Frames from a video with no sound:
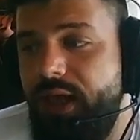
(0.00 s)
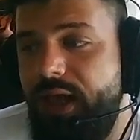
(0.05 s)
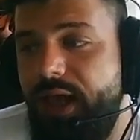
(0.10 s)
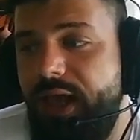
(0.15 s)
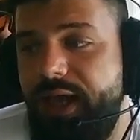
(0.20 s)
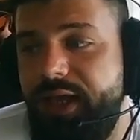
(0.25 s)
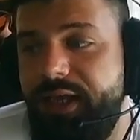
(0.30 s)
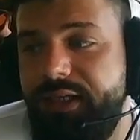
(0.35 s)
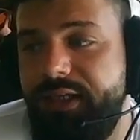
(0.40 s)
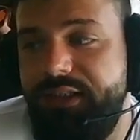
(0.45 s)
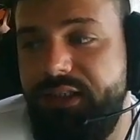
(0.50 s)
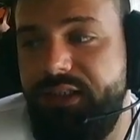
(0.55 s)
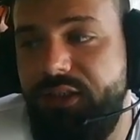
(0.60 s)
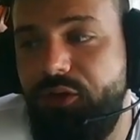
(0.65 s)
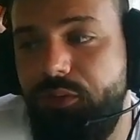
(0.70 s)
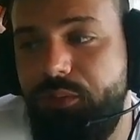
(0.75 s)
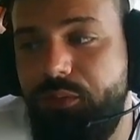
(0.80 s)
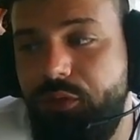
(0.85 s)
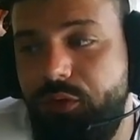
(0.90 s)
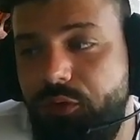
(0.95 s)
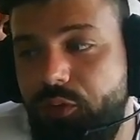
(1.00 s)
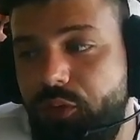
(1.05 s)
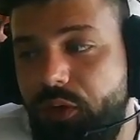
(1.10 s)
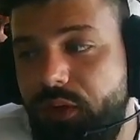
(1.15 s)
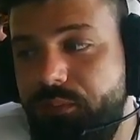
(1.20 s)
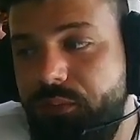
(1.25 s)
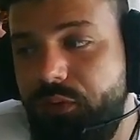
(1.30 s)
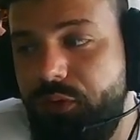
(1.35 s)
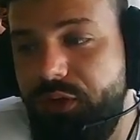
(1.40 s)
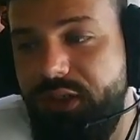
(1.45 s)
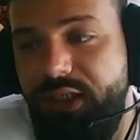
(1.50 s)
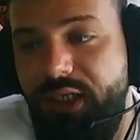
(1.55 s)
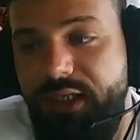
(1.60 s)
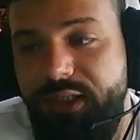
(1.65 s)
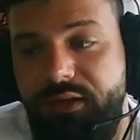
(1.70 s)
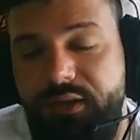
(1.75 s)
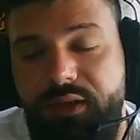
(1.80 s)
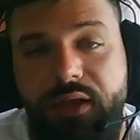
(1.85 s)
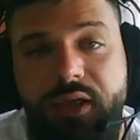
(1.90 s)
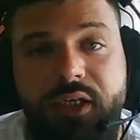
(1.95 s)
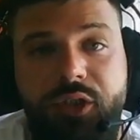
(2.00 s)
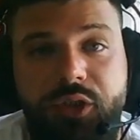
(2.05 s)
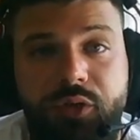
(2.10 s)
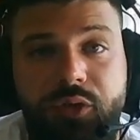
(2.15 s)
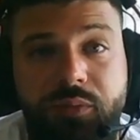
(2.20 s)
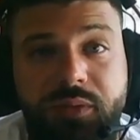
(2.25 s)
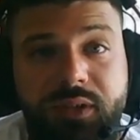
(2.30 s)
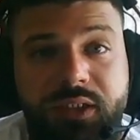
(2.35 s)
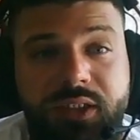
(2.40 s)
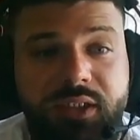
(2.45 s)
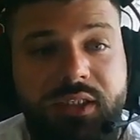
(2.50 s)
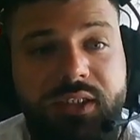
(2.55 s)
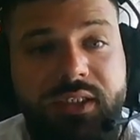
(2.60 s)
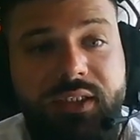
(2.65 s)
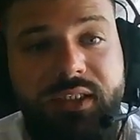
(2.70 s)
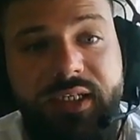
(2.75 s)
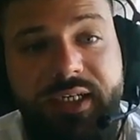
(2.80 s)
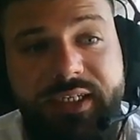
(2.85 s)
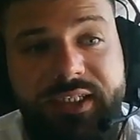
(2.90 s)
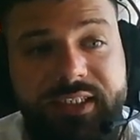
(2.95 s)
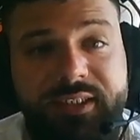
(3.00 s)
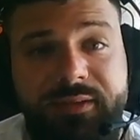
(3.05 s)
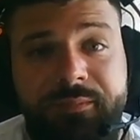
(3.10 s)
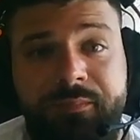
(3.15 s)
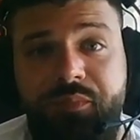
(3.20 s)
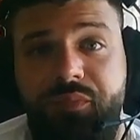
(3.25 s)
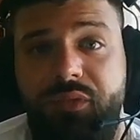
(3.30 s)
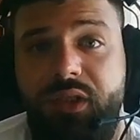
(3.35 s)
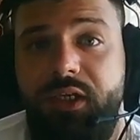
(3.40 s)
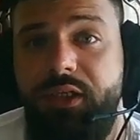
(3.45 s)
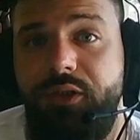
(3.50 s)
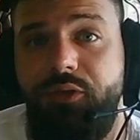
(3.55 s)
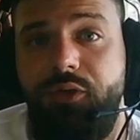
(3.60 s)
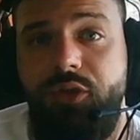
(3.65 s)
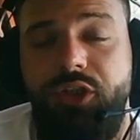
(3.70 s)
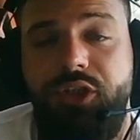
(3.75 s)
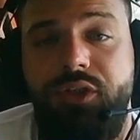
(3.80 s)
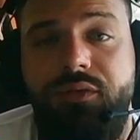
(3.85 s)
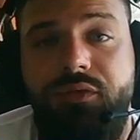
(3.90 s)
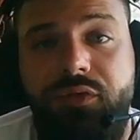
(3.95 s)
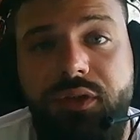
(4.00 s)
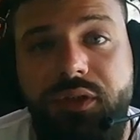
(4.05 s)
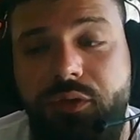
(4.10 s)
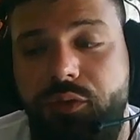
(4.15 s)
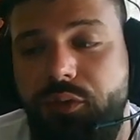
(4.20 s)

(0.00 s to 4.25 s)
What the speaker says: and 0.1%. So basically, there's a huge difference.